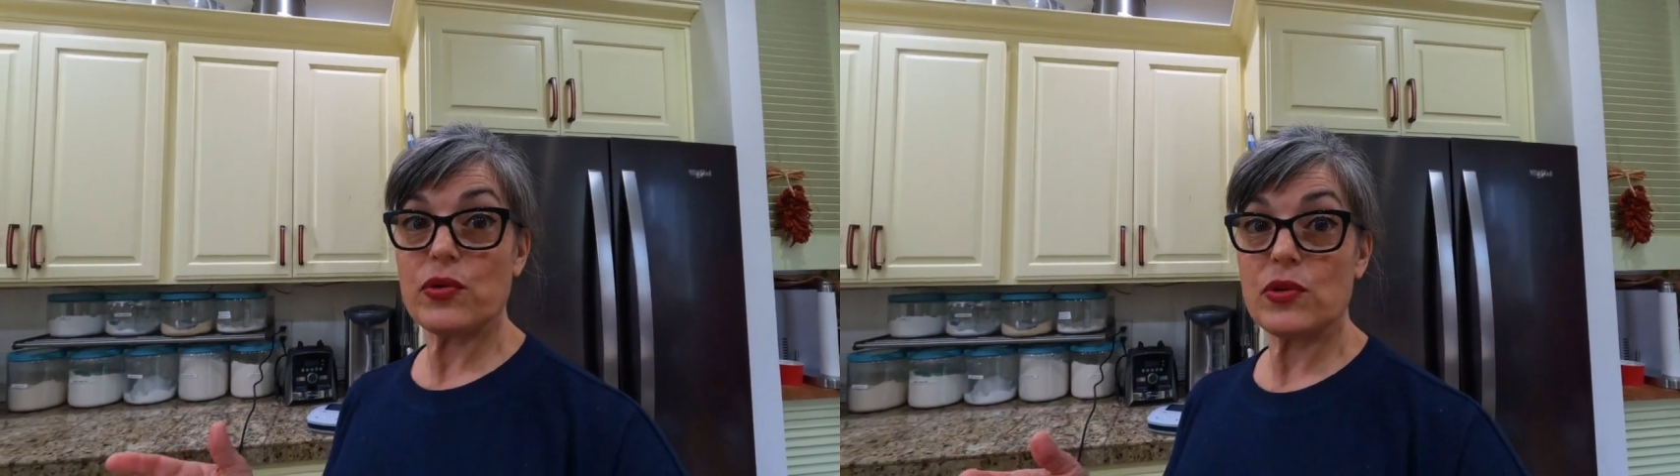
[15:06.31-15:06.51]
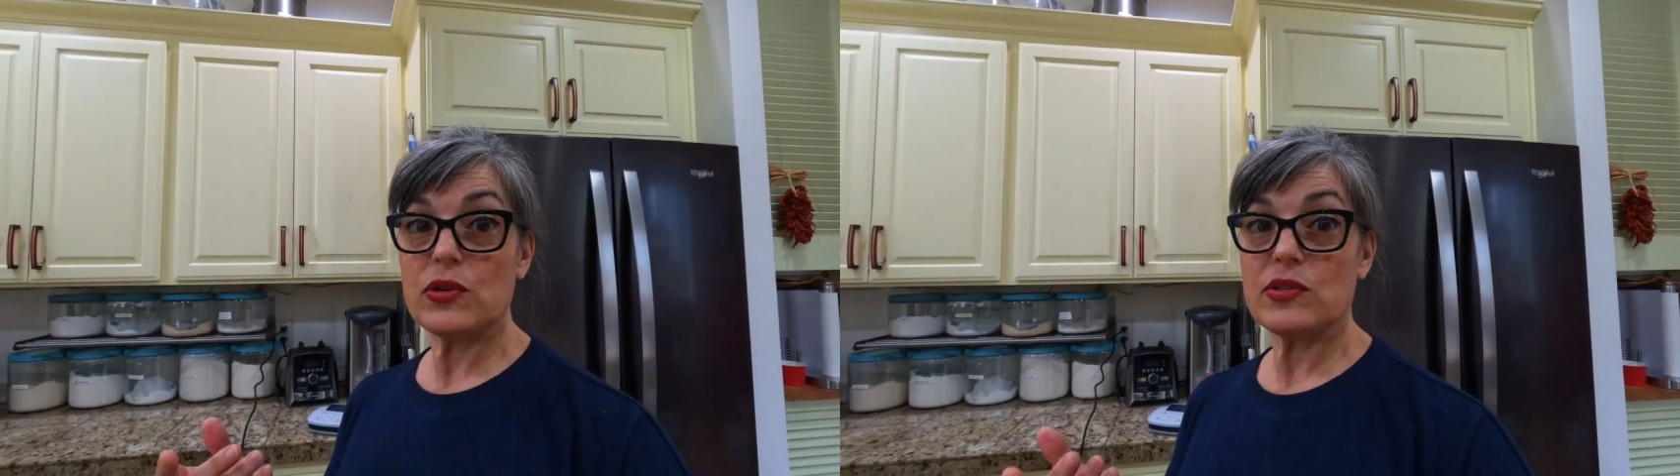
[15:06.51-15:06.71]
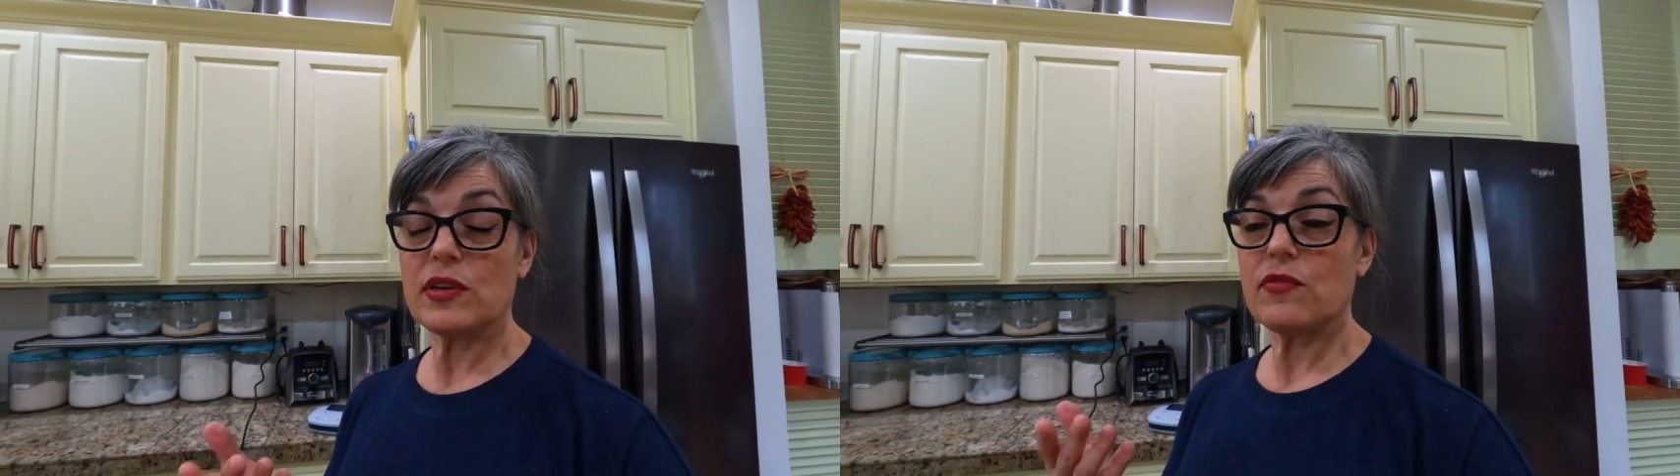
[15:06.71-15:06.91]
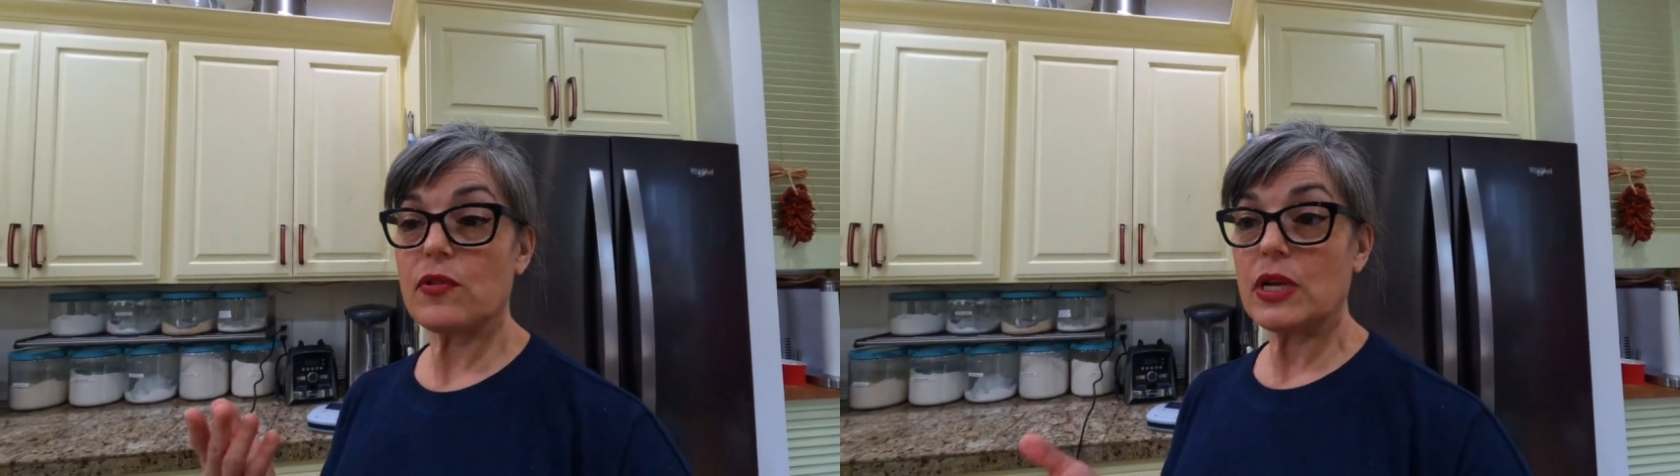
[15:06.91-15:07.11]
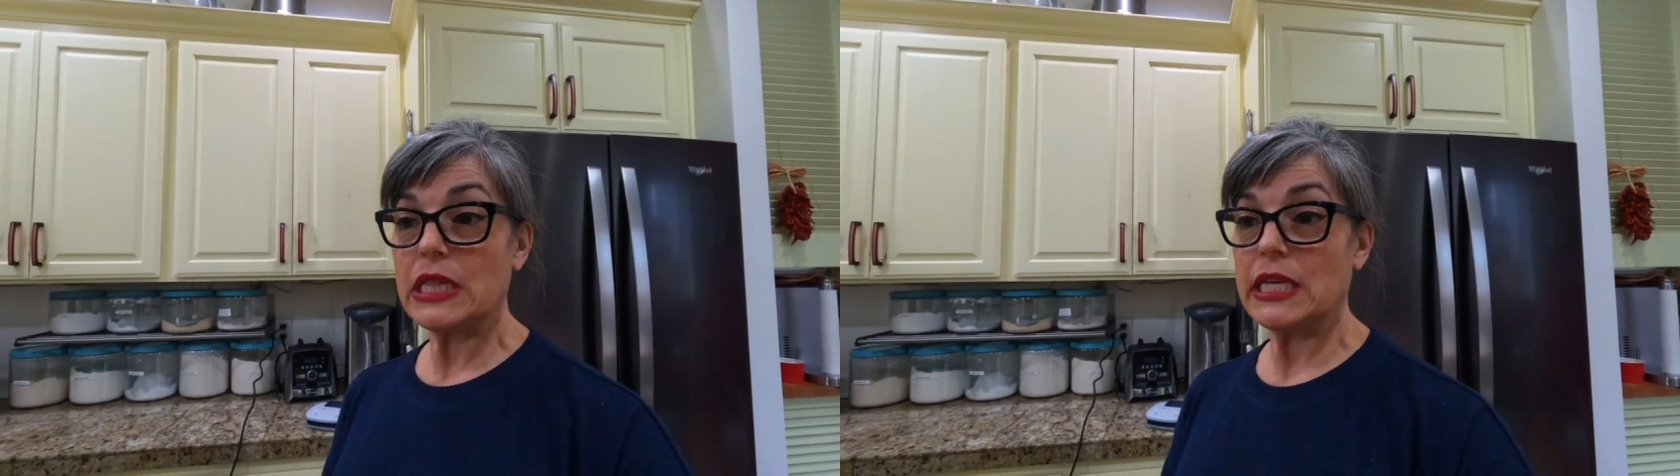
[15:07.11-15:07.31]
they're using for
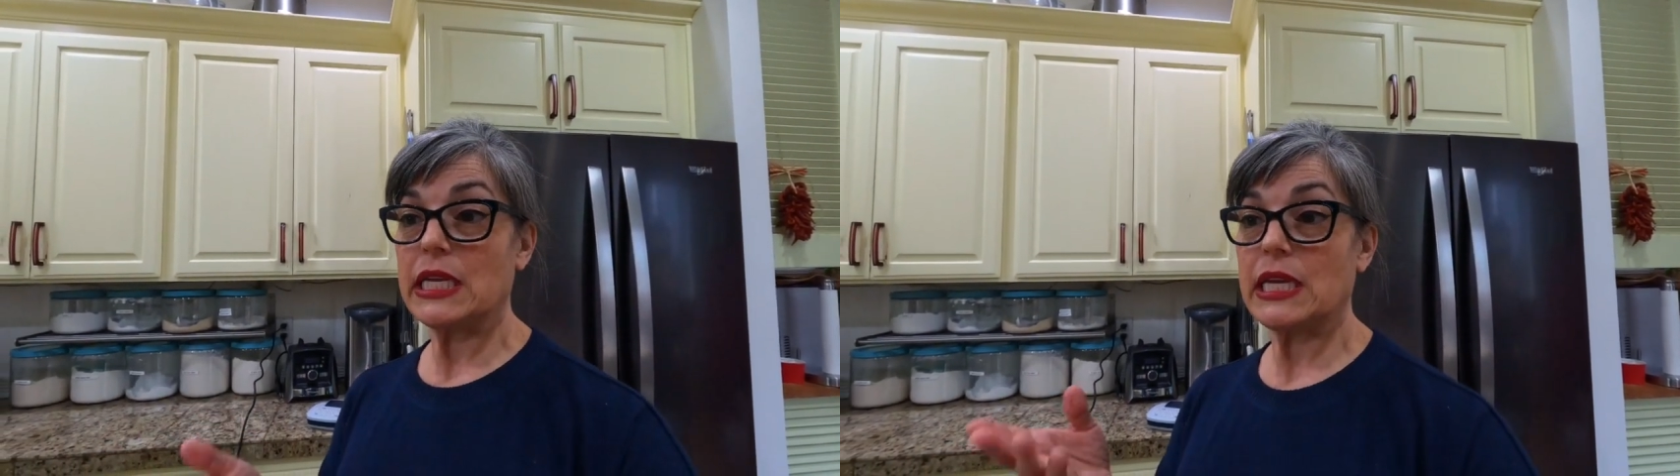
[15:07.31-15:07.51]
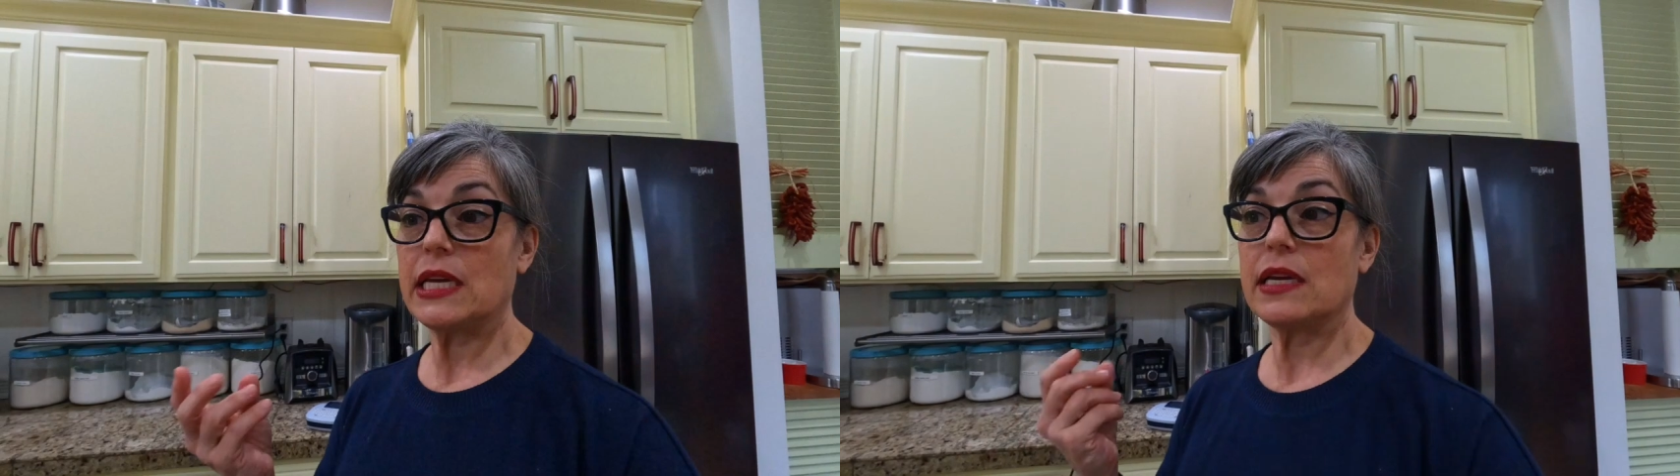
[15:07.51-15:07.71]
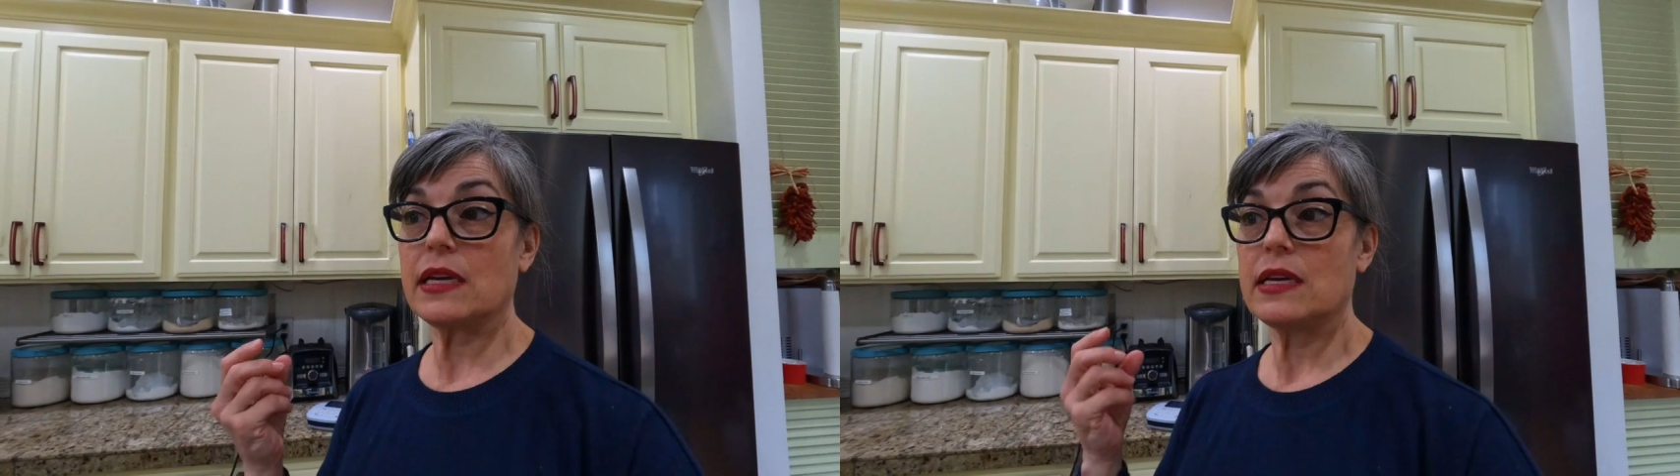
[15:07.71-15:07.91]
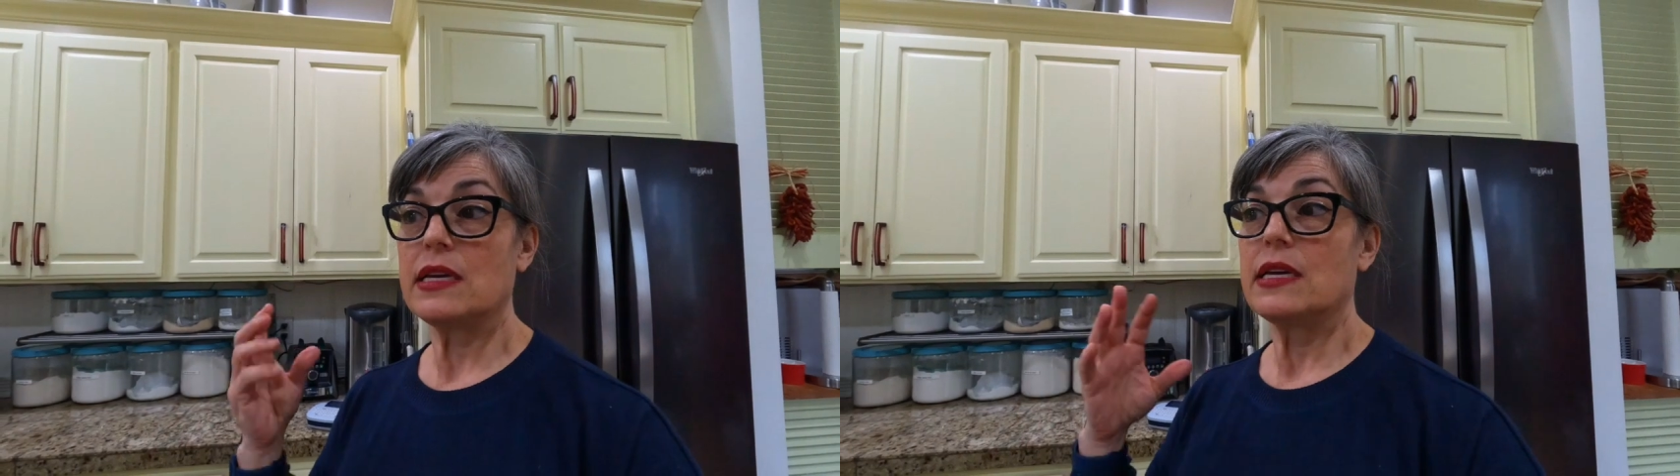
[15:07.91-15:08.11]
cleaning